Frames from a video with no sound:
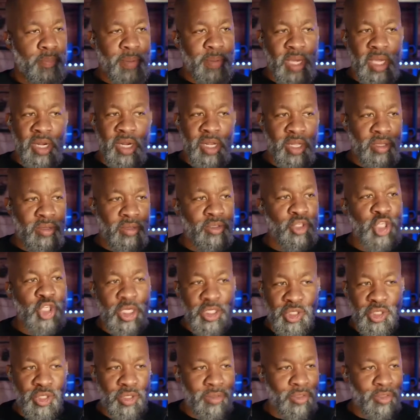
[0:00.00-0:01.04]
Repeat it.
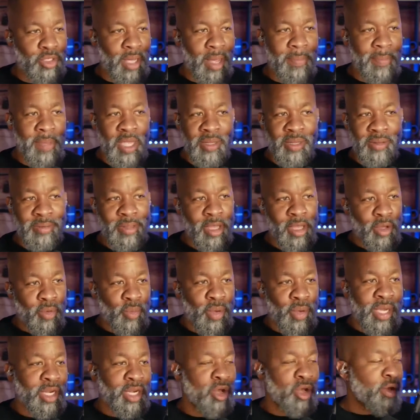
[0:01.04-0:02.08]

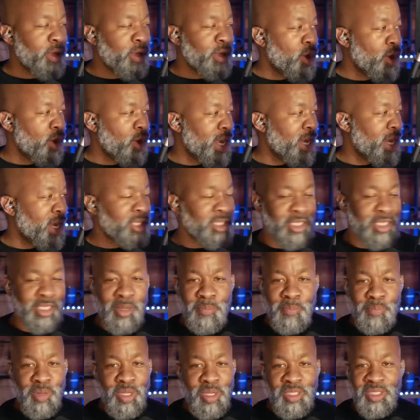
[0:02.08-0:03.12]
We can all get
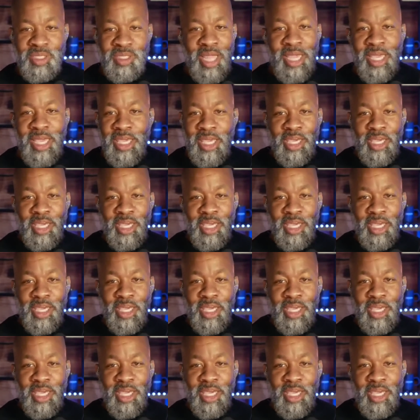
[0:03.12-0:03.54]
as simple as